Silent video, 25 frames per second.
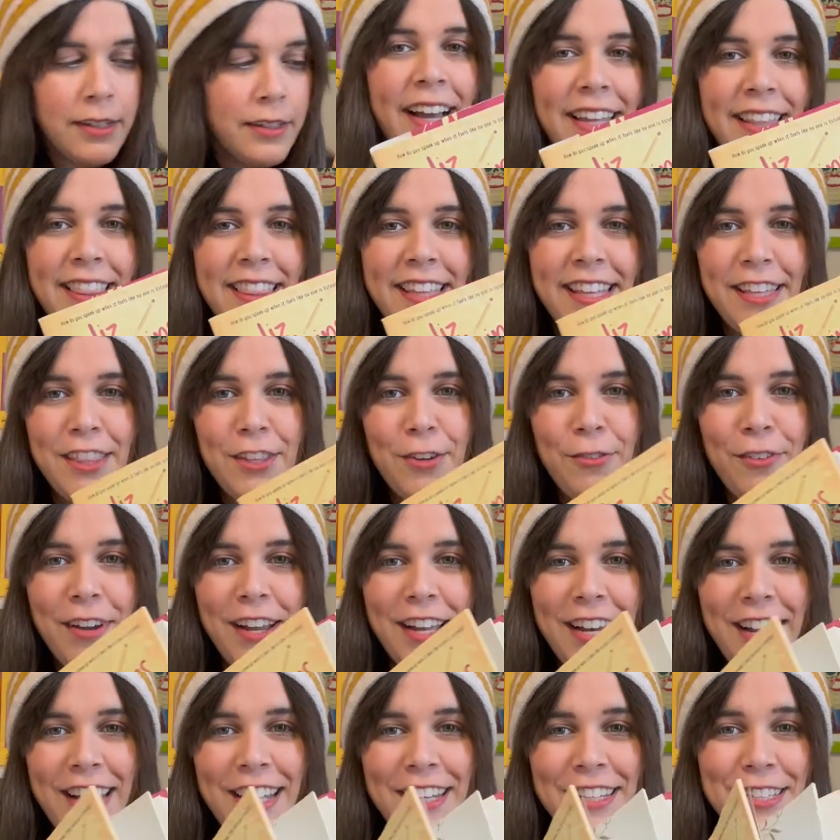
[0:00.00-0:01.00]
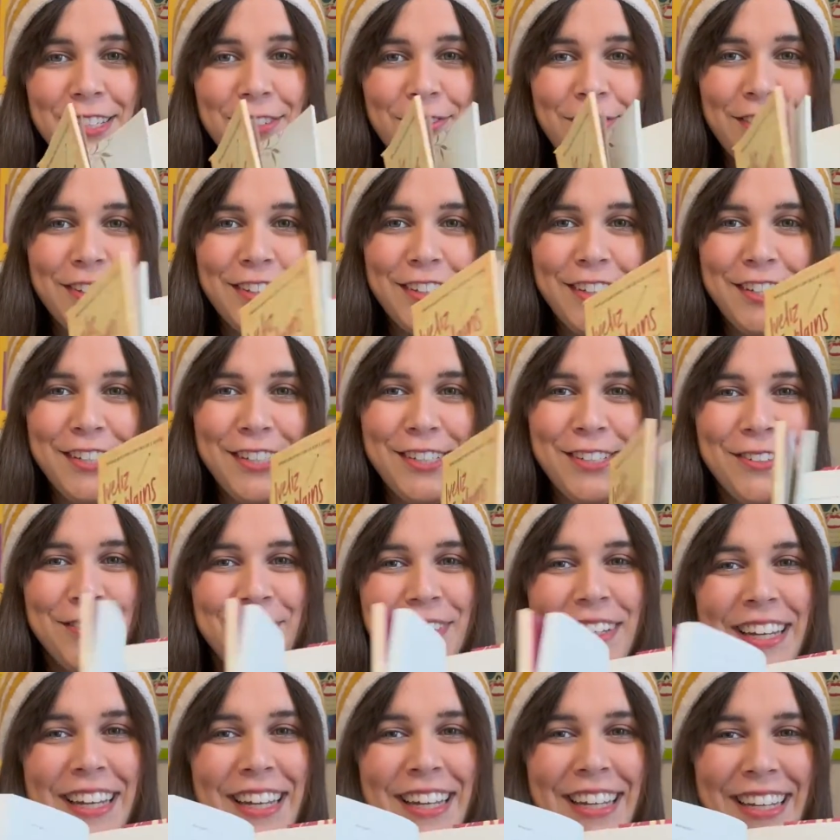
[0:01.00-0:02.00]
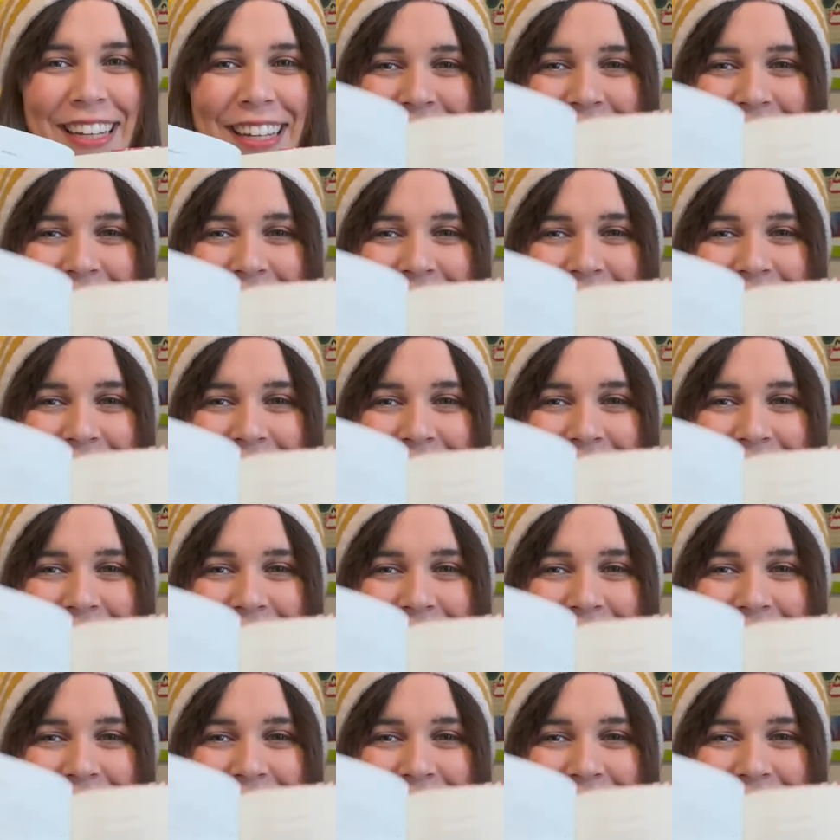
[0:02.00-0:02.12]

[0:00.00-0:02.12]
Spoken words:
I think the writing is really sweet.